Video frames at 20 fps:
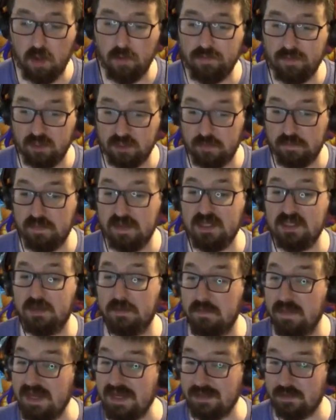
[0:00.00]
Oh, there's a piece
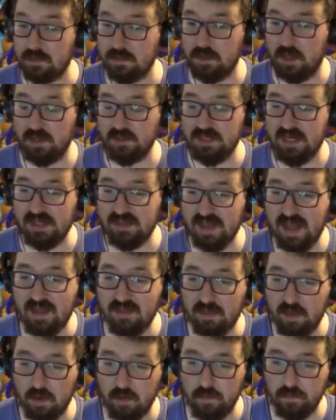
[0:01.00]
of meat. I'll take
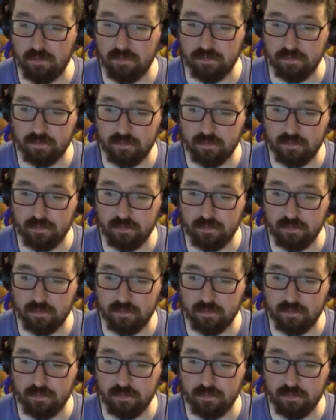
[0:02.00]
that, though.